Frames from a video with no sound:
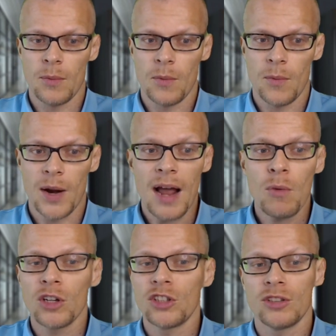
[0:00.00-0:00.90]
when I
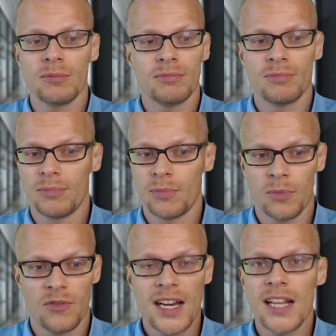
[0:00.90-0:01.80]
watch
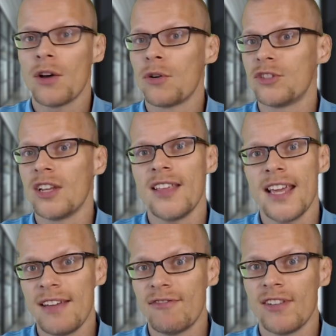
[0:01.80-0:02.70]
videos in
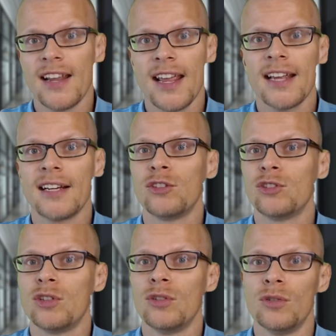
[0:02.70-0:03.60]
the evening
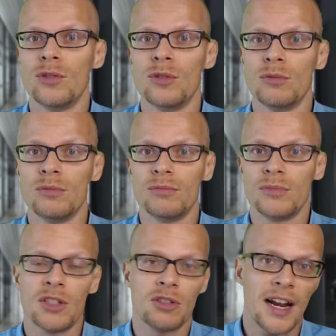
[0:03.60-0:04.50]
to
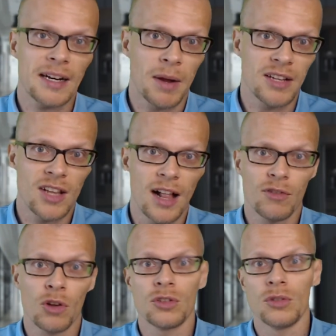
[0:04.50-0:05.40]
distract
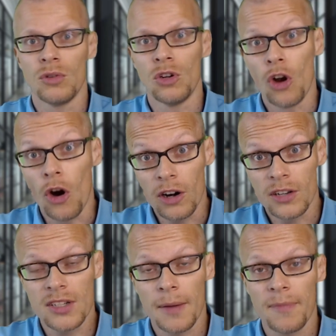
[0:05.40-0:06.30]
myself or to
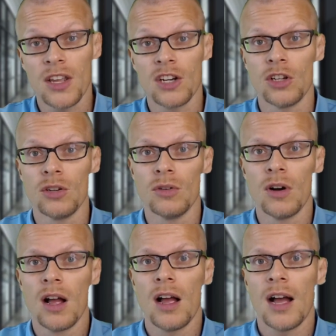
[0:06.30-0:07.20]
learn something new,
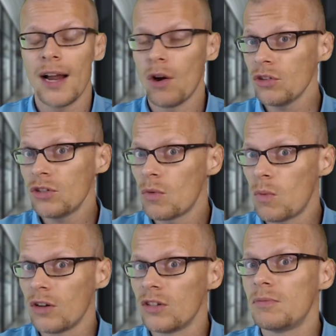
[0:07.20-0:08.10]
I also
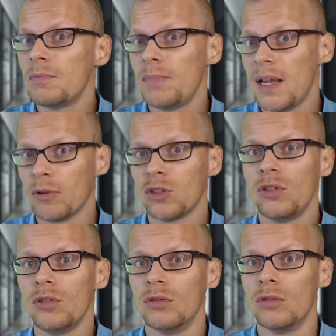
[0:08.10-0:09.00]
want people
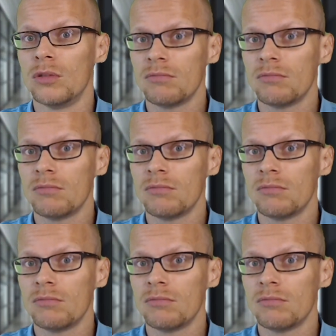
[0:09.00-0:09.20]
to